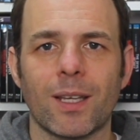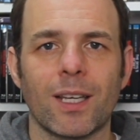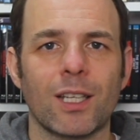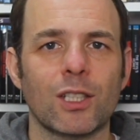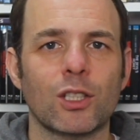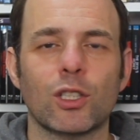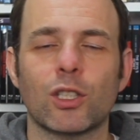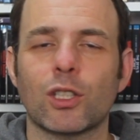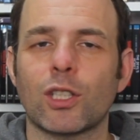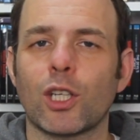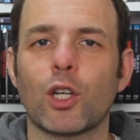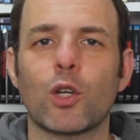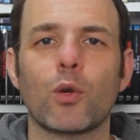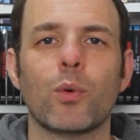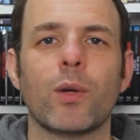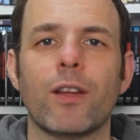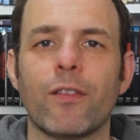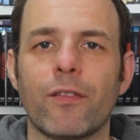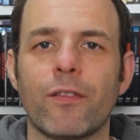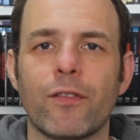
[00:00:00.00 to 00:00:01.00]
It's just a
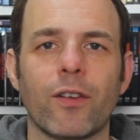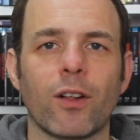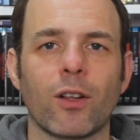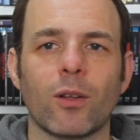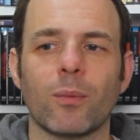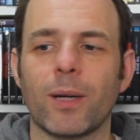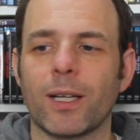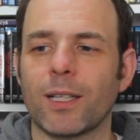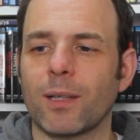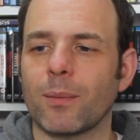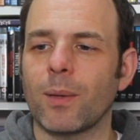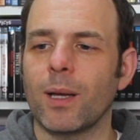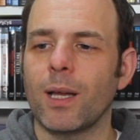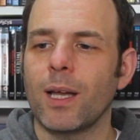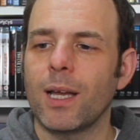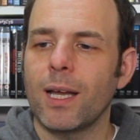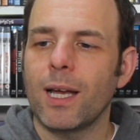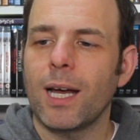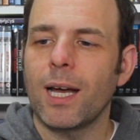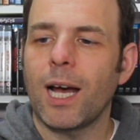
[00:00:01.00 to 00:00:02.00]
great film. And
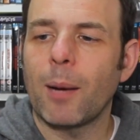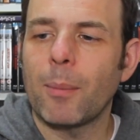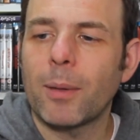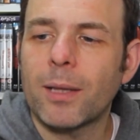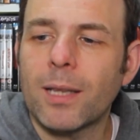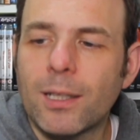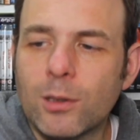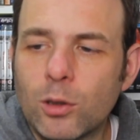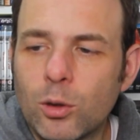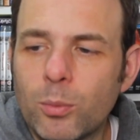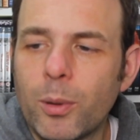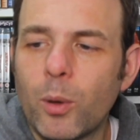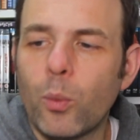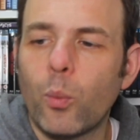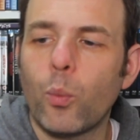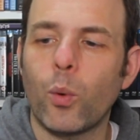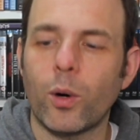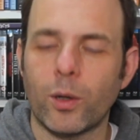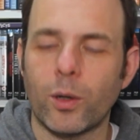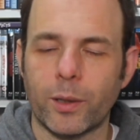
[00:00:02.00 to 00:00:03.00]
I'm a little bit
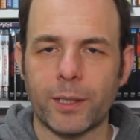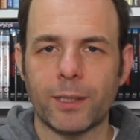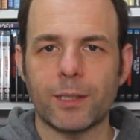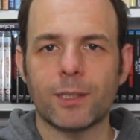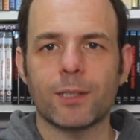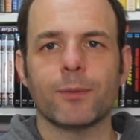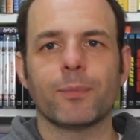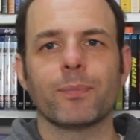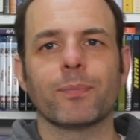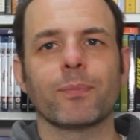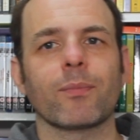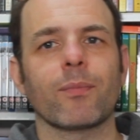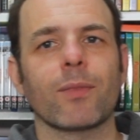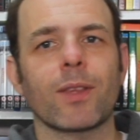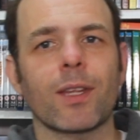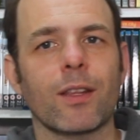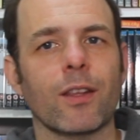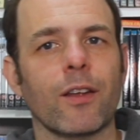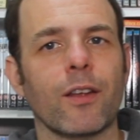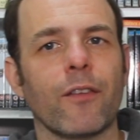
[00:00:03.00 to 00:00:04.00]
worried
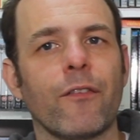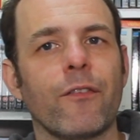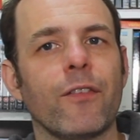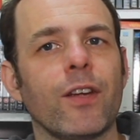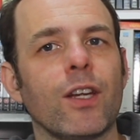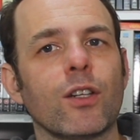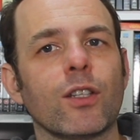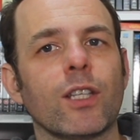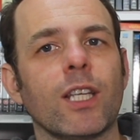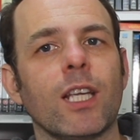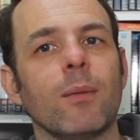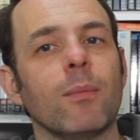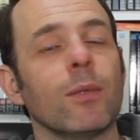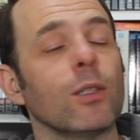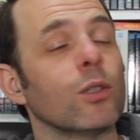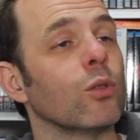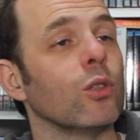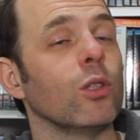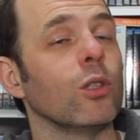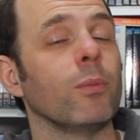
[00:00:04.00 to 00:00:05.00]
that Fair Game
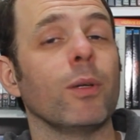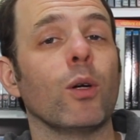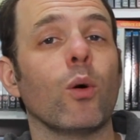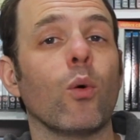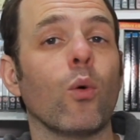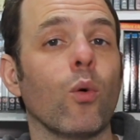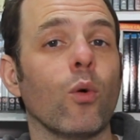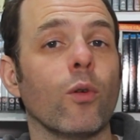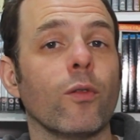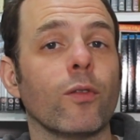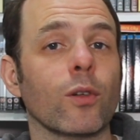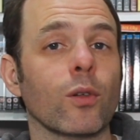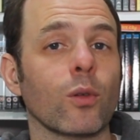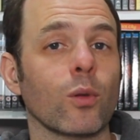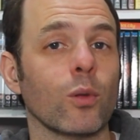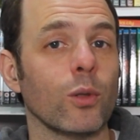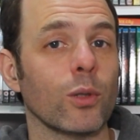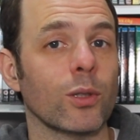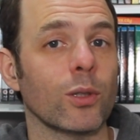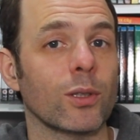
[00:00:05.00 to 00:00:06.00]
is going to be
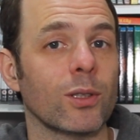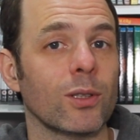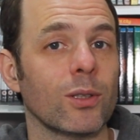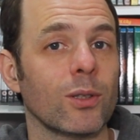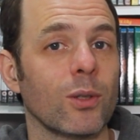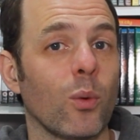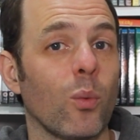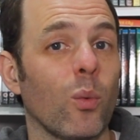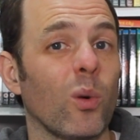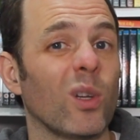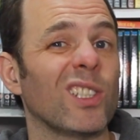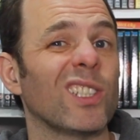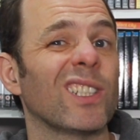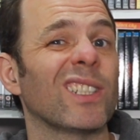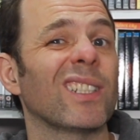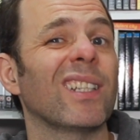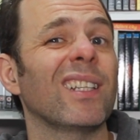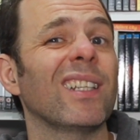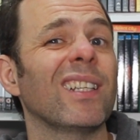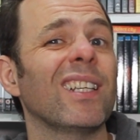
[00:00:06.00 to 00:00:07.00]
overlooked, which
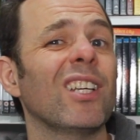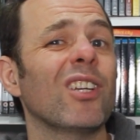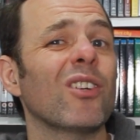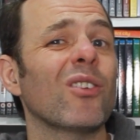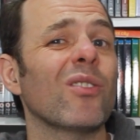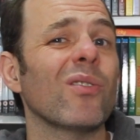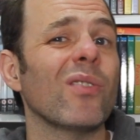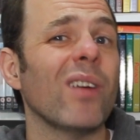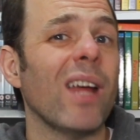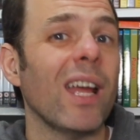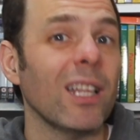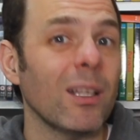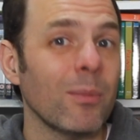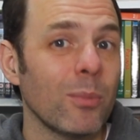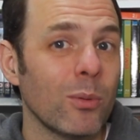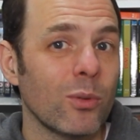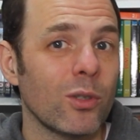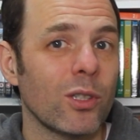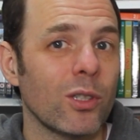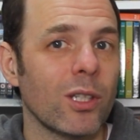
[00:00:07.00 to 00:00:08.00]
is an
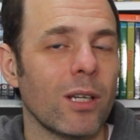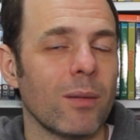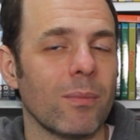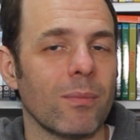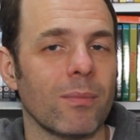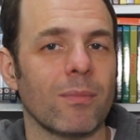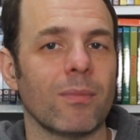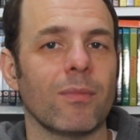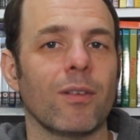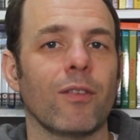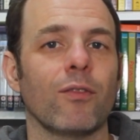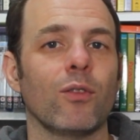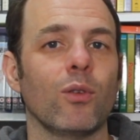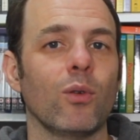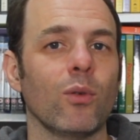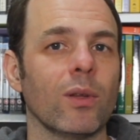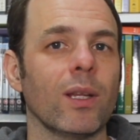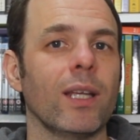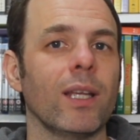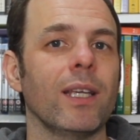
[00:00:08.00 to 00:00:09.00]
incredible shame. If
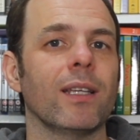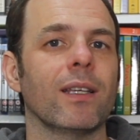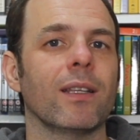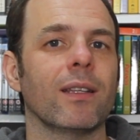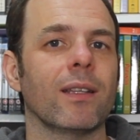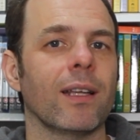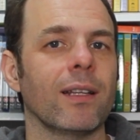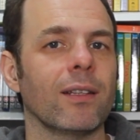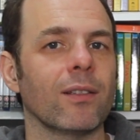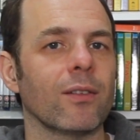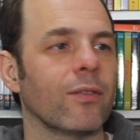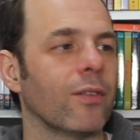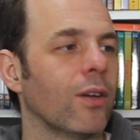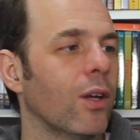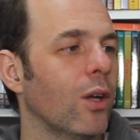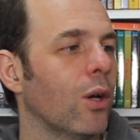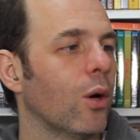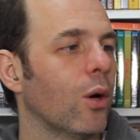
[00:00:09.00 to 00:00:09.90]
you like kind of